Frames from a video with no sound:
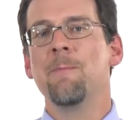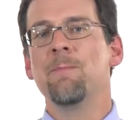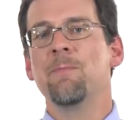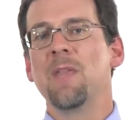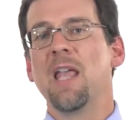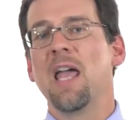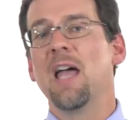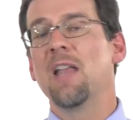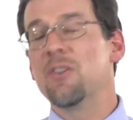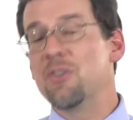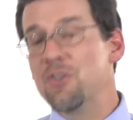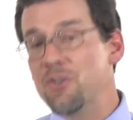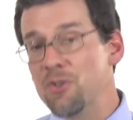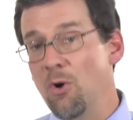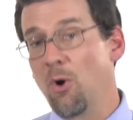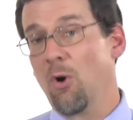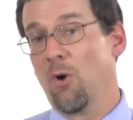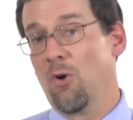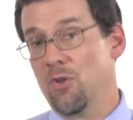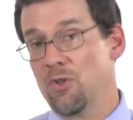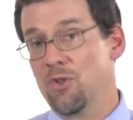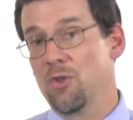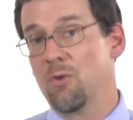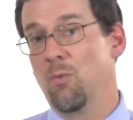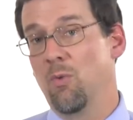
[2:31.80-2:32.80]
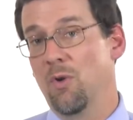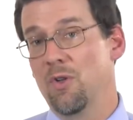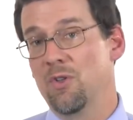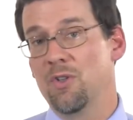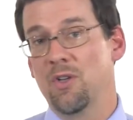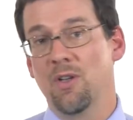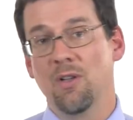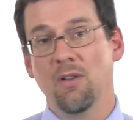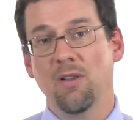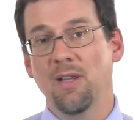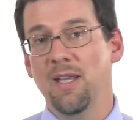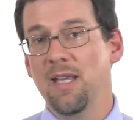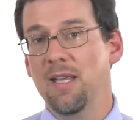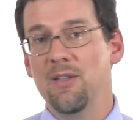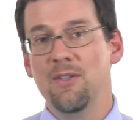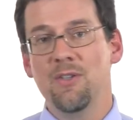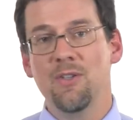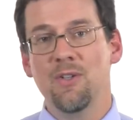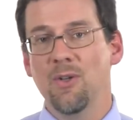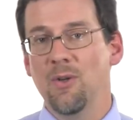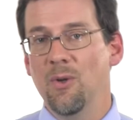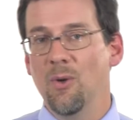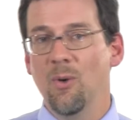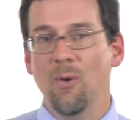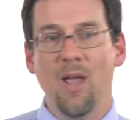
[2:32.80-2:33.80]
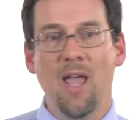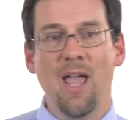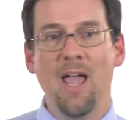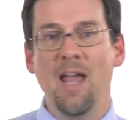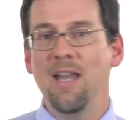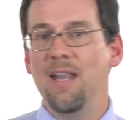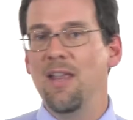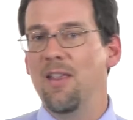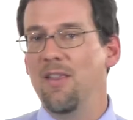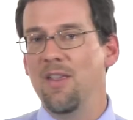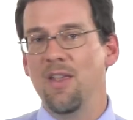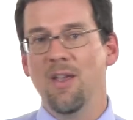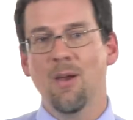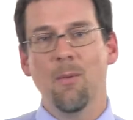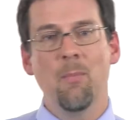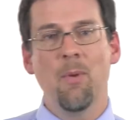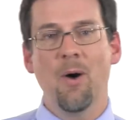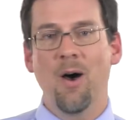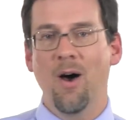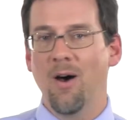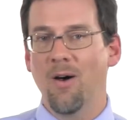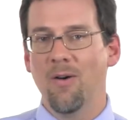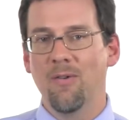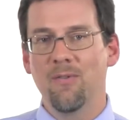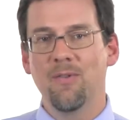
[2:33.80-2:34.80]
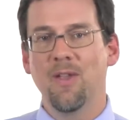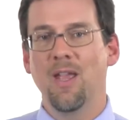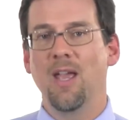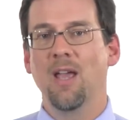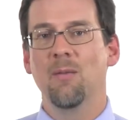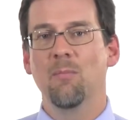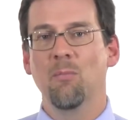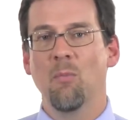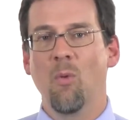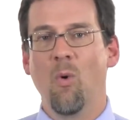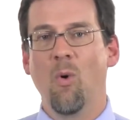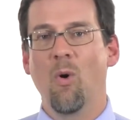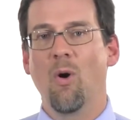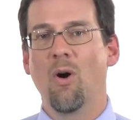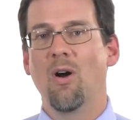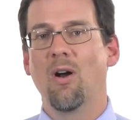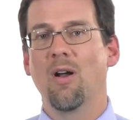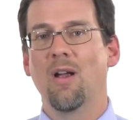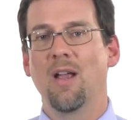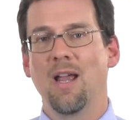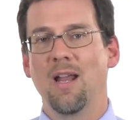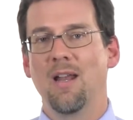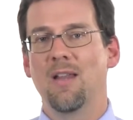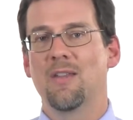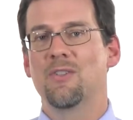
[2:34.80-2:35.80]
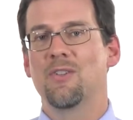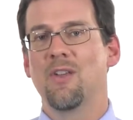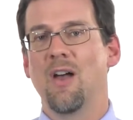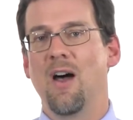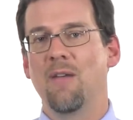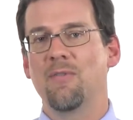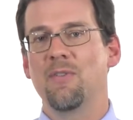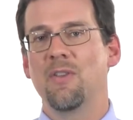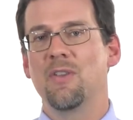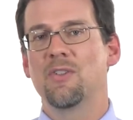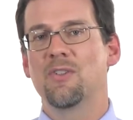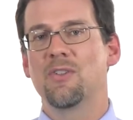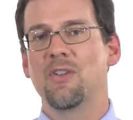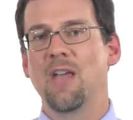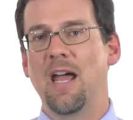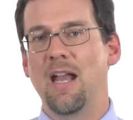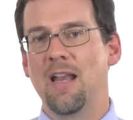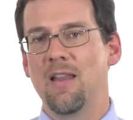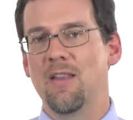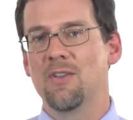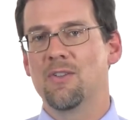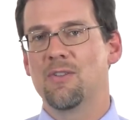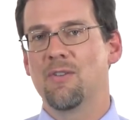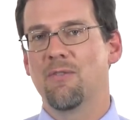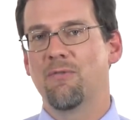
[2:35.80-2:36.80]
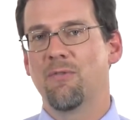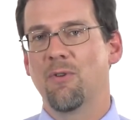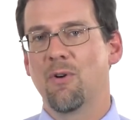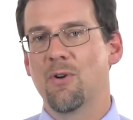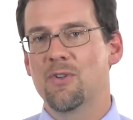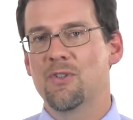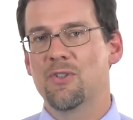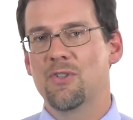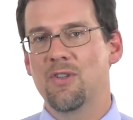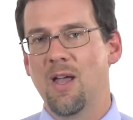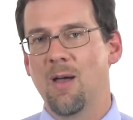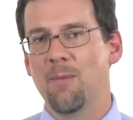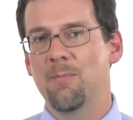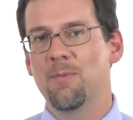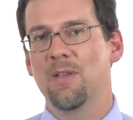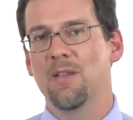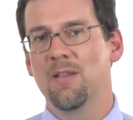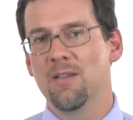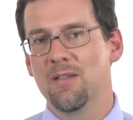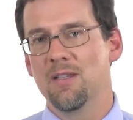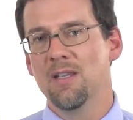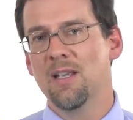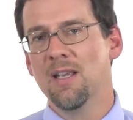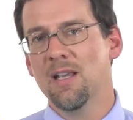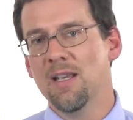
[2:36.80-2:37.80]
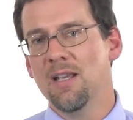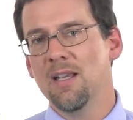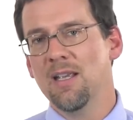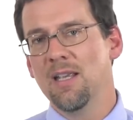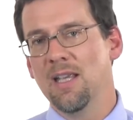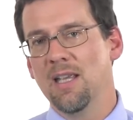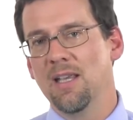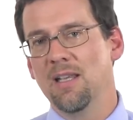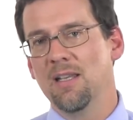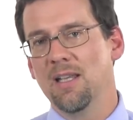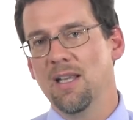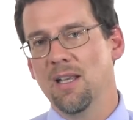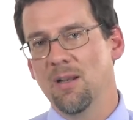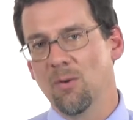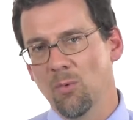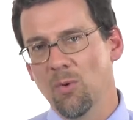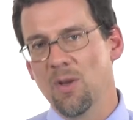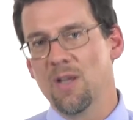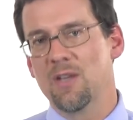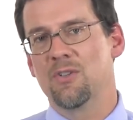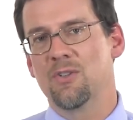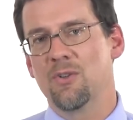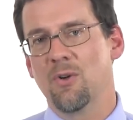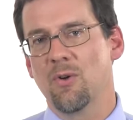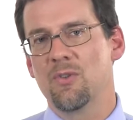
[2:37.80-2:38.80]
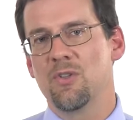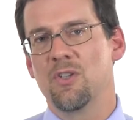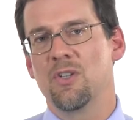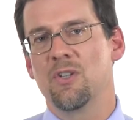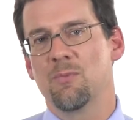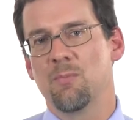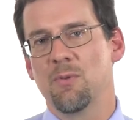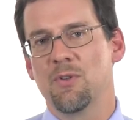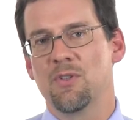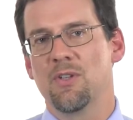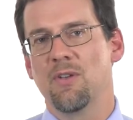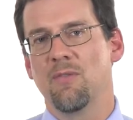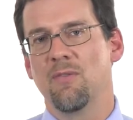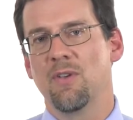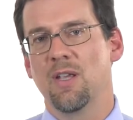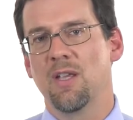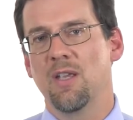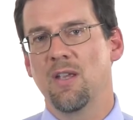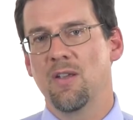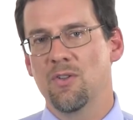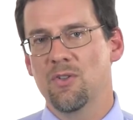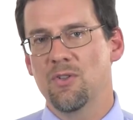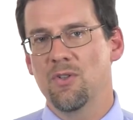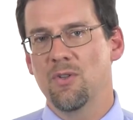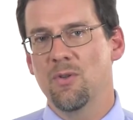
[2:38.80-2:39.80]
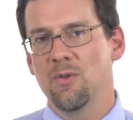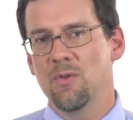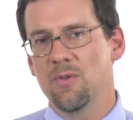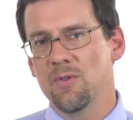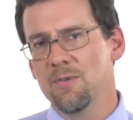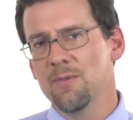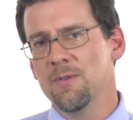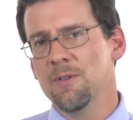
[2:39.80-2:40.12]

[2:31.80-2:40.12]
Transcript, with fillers: And search, which can lead to any of the above and more. And it's often cited as a first step in, in, in researching specific issues.